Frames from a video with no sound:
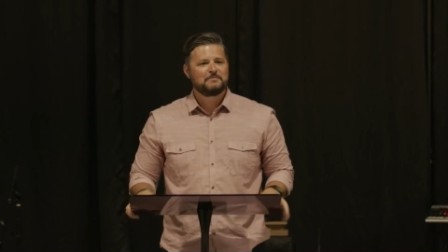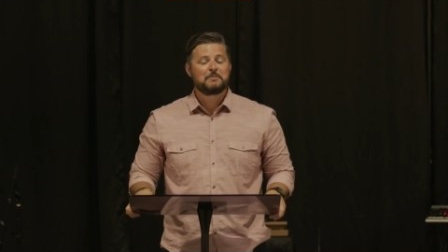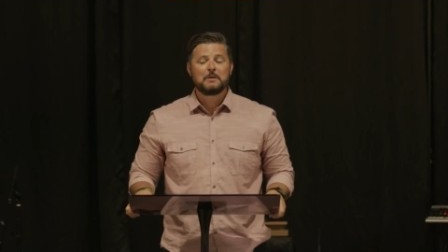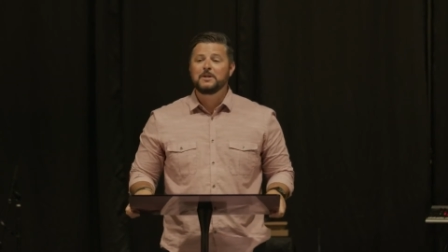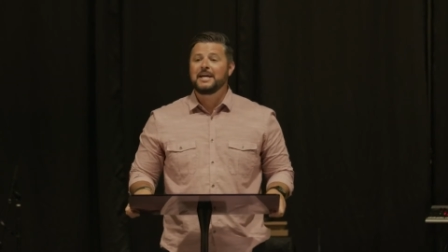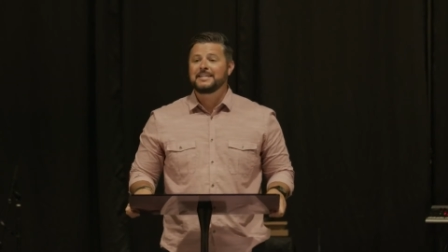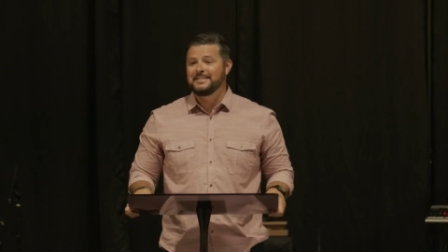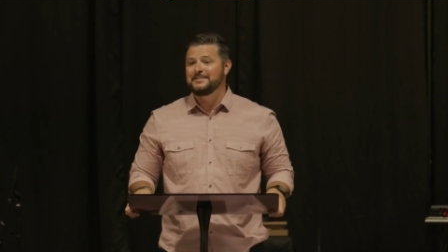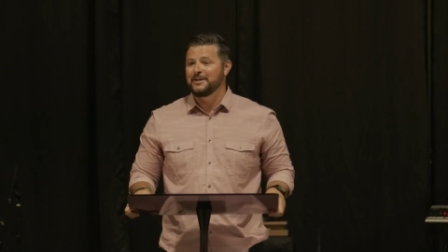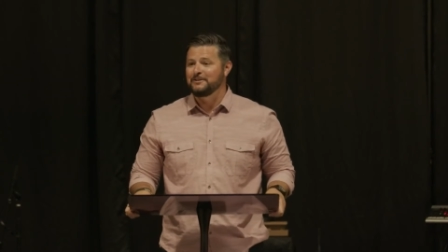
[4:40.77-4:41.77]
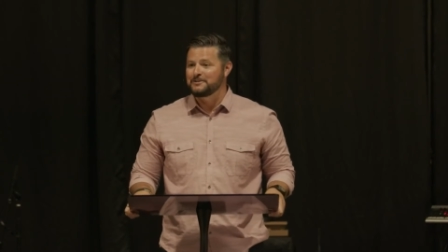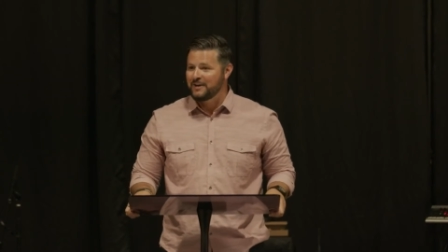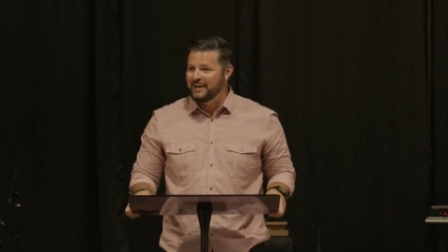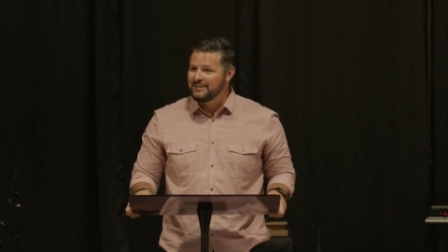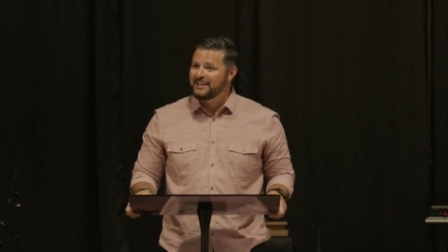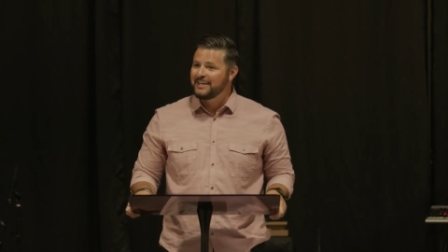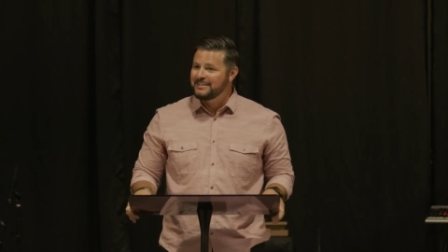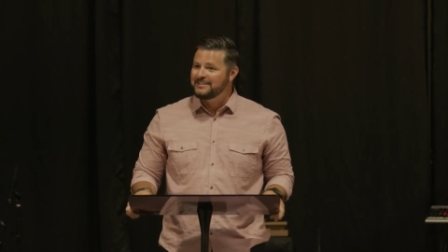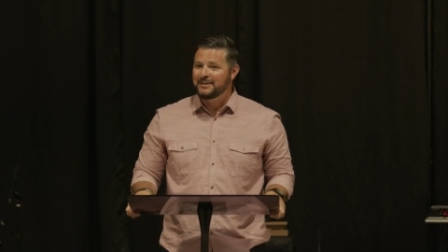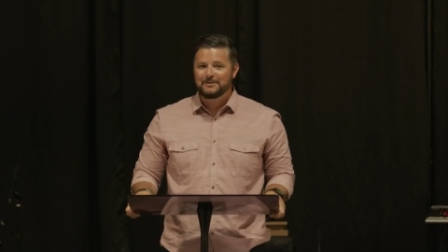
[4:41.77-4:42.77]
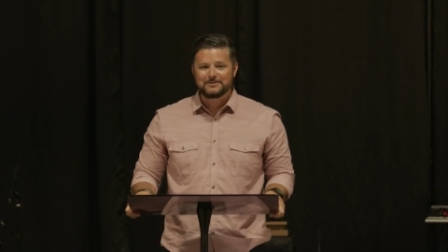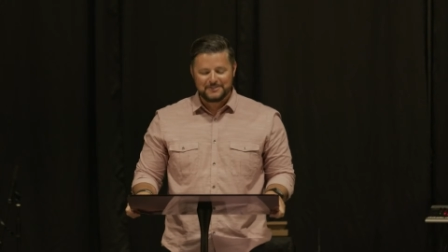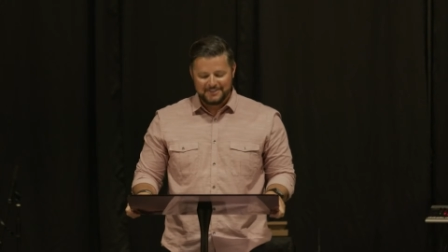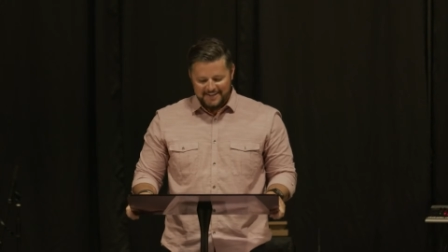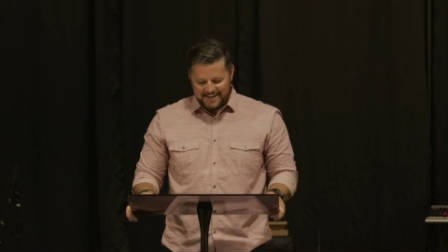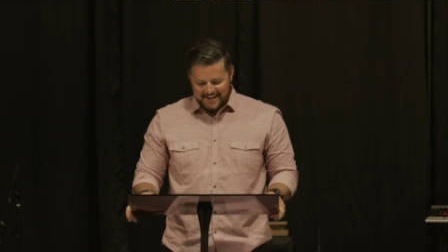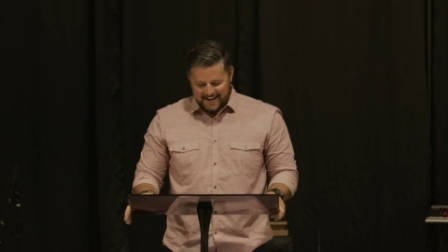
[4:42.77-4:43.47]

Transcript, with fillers: But people like details, right? You like details?